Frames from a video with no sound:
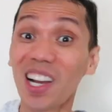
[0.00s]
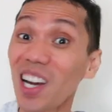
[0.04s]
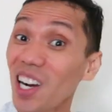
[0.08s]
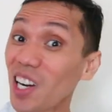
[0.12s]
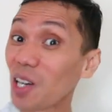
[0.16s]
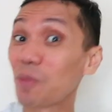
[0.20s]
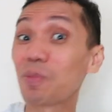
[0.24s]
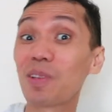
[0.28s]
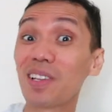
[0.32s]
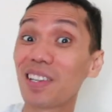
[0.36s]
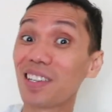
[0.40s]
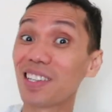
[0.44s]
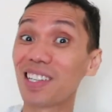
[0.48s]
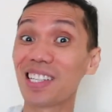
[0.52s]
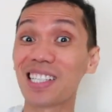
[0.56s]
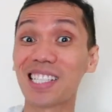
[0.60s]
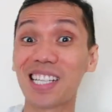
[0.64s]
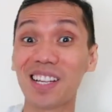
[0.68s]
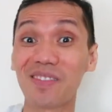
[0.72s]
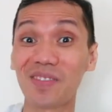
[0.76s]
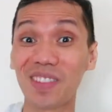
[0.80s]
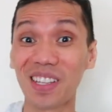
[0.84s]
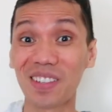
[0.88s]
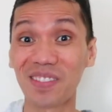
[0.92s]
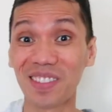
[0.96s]
Hope you learned
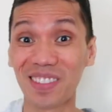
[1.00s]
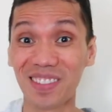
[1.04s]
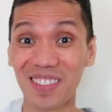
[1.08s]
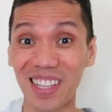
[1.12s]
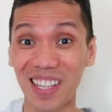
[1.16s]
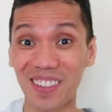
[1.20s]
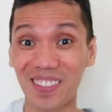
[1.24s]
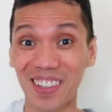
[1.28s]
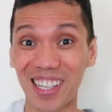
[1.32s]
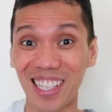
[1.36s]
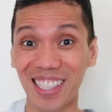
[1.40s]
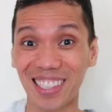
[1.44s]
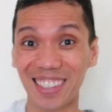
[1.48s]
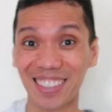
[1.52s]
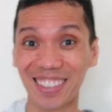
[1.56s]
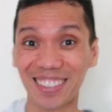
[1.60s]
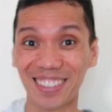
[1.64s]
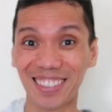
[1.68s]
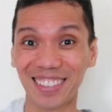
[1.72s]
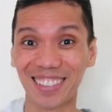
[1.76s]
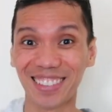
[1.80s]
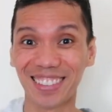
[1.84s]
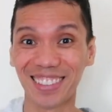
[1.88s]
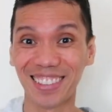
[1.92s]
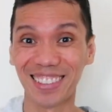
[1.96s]
something from that one.
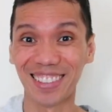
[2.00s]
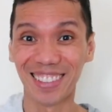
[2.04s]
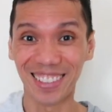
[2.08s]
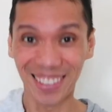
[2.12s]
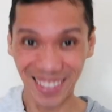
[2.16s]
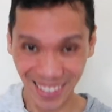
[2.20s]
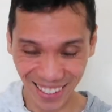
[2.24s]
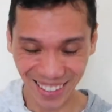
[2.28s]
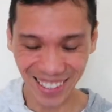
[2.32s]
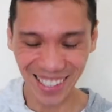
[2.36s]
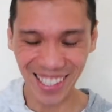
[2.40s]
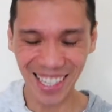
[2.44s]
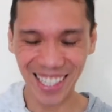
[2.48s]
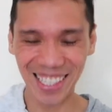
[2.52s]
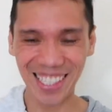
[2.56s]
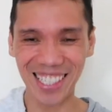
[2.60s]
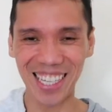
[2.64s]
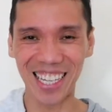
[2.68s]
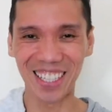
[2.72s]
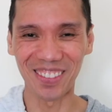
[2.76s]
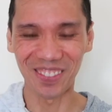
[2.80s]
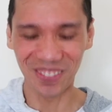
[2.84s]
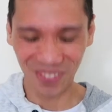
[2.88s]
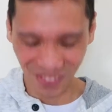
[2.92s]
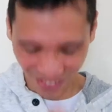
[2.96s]
Till the next
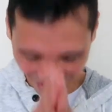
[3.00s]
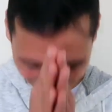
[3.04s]
time.